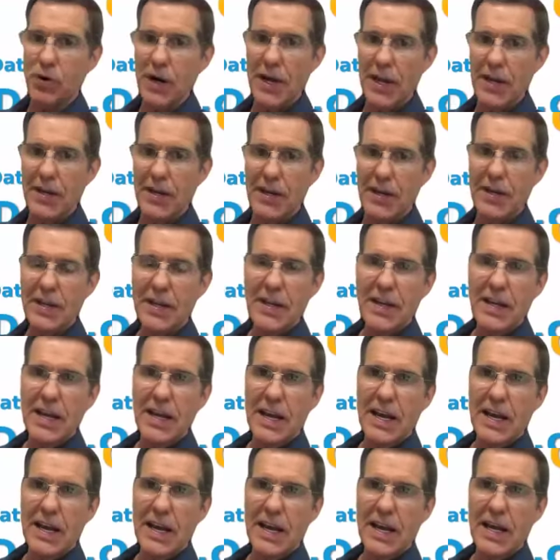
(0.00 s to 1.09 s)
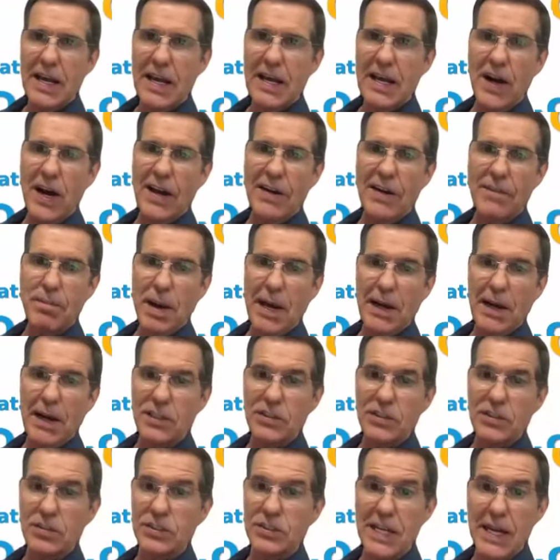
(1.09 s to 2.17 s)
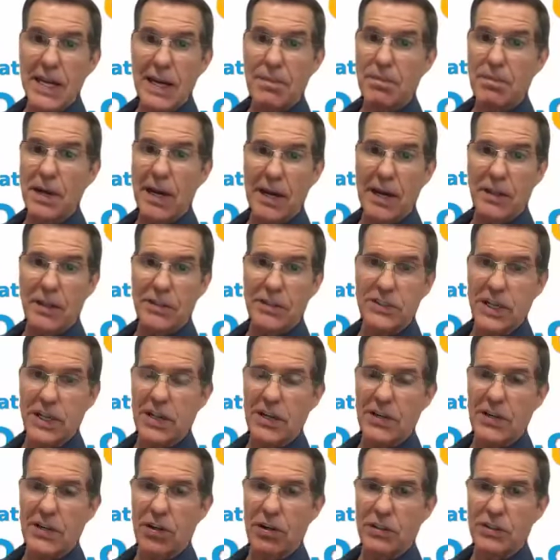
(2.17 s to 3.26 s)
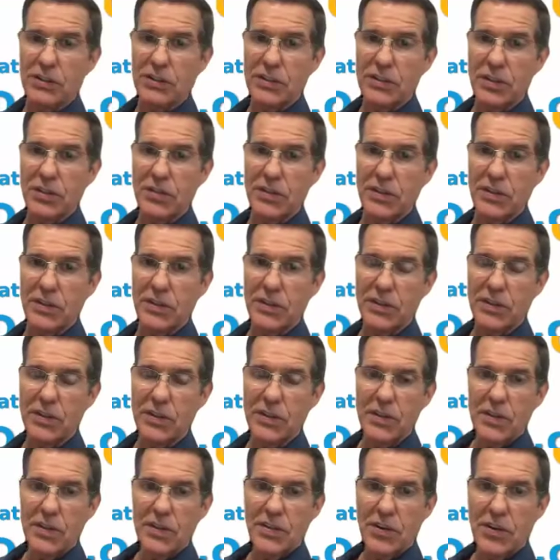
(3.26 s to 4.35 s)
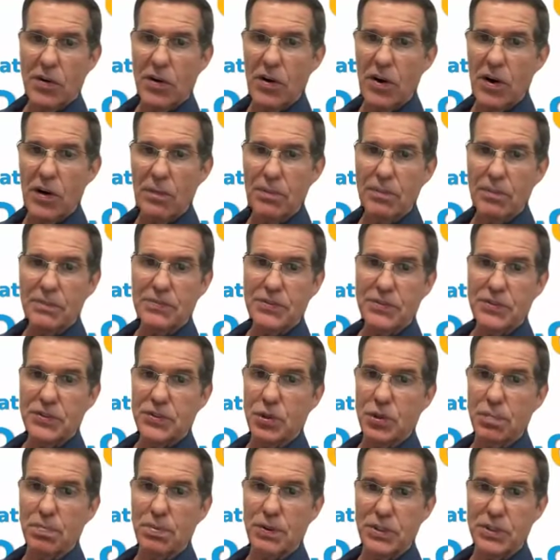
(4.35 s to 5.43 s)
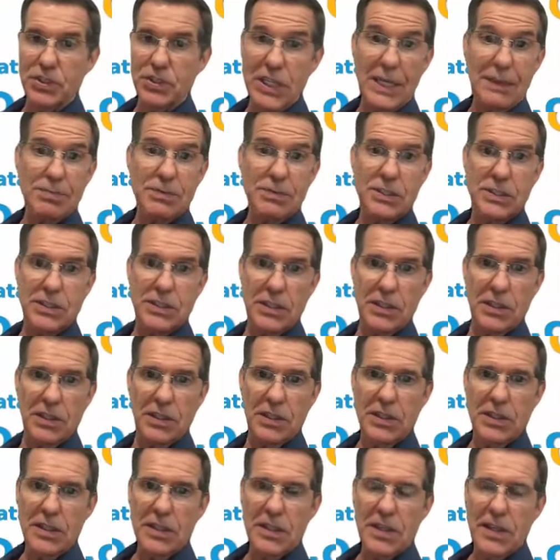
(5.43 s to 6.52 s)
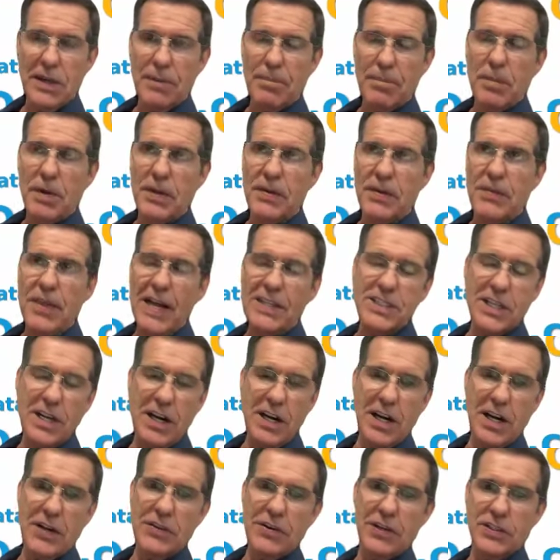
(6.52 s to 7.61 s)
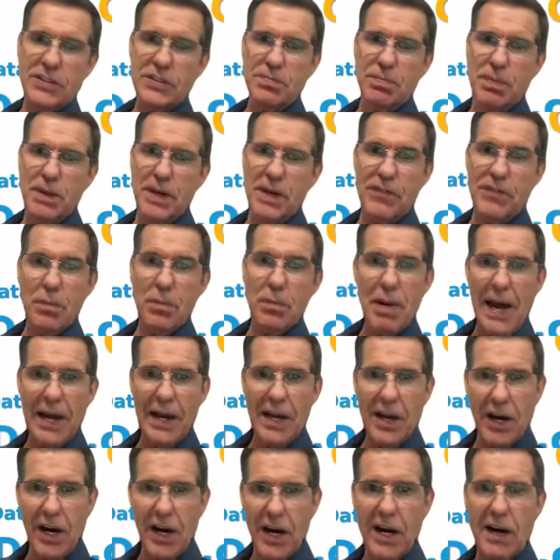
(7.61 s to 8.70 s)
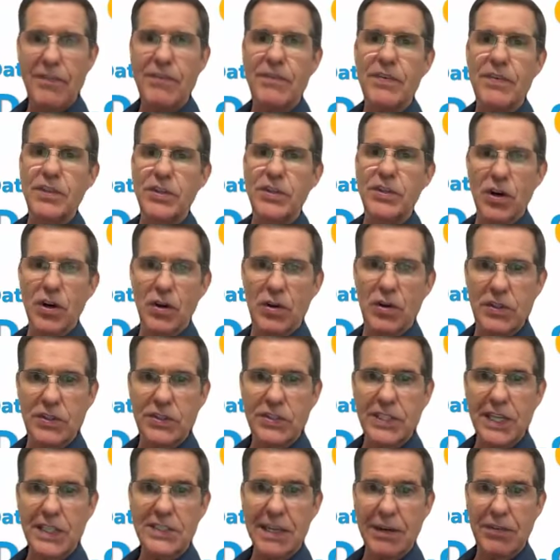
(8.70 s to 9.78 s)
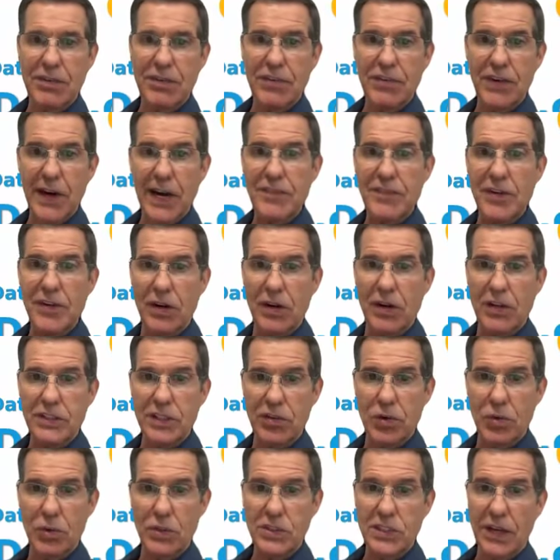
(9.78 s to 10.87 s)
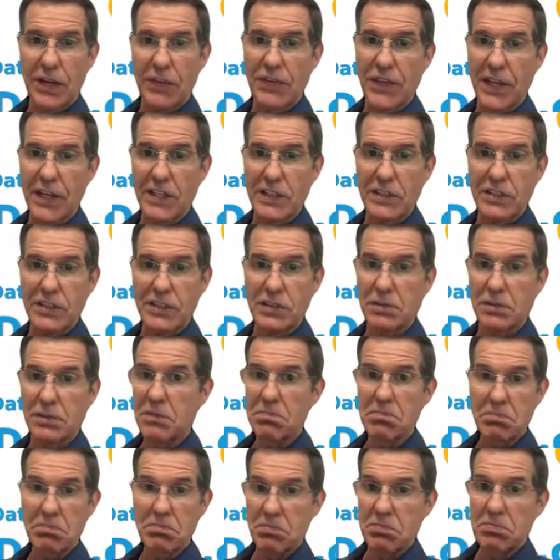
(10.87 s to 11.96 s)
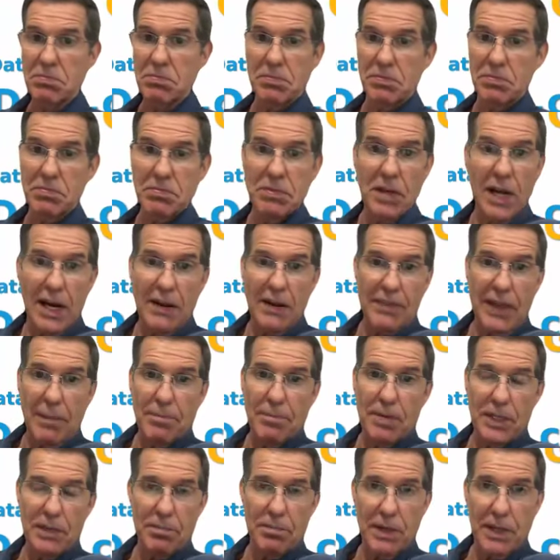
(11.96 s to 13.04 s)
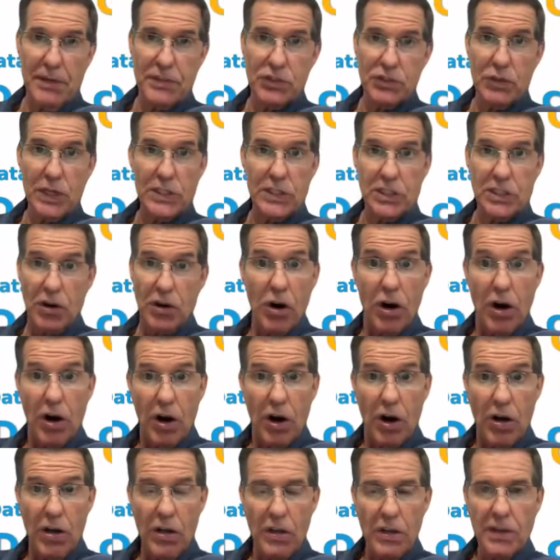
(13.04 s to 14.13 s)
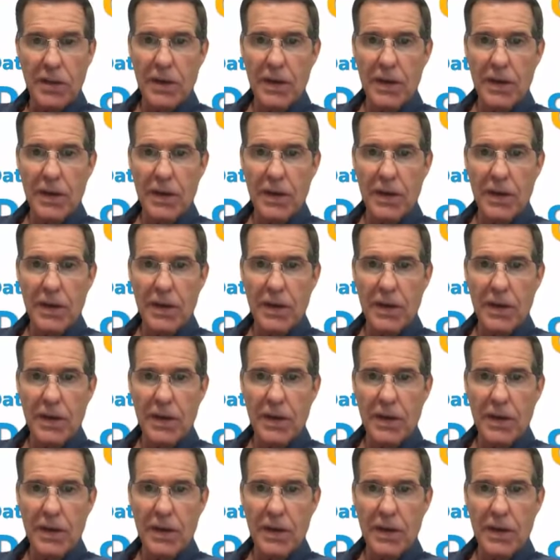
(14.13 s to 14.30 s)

print as 5 baggers or 10 baggers at $100 silver. They're all super cheap still, but that's at hundreds. But if you back off and you go to say $75 silver, which I think is not that big of a stretch at all,